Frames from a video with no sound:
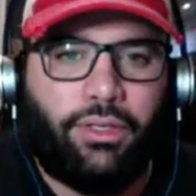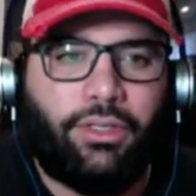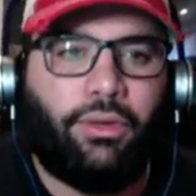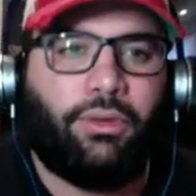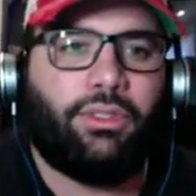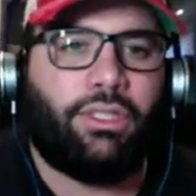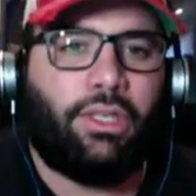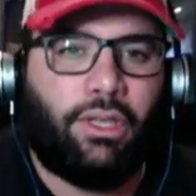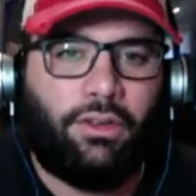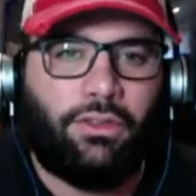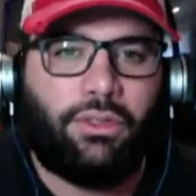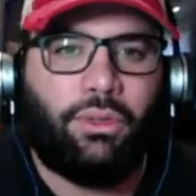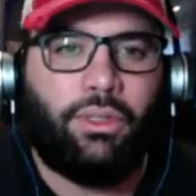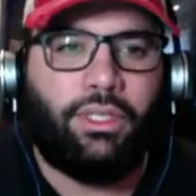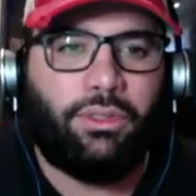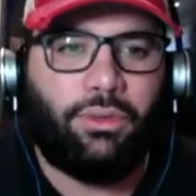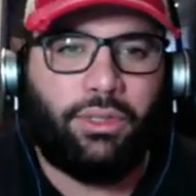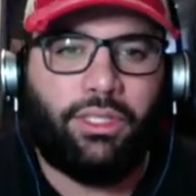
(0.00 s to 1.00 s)
Don't start off
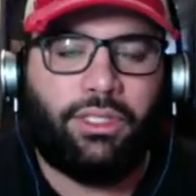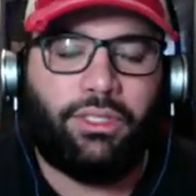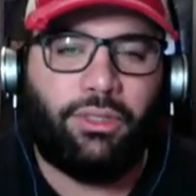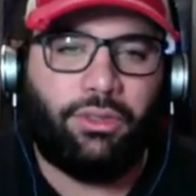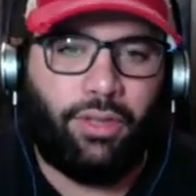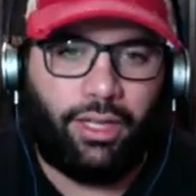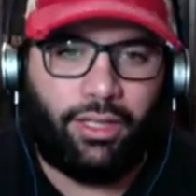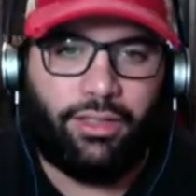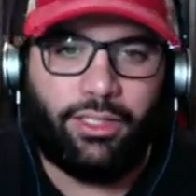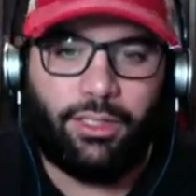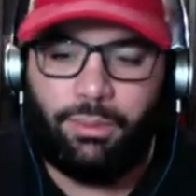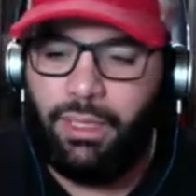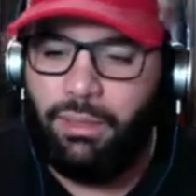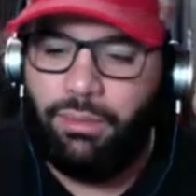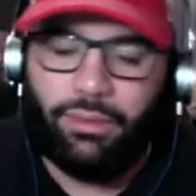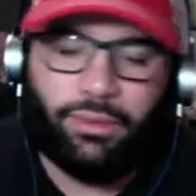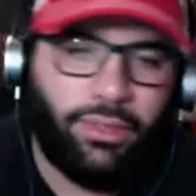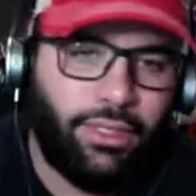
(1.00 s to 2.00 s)
twenty twenty-two like this,
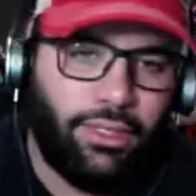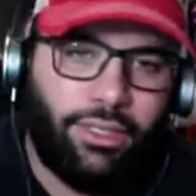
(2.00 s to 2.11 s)
people.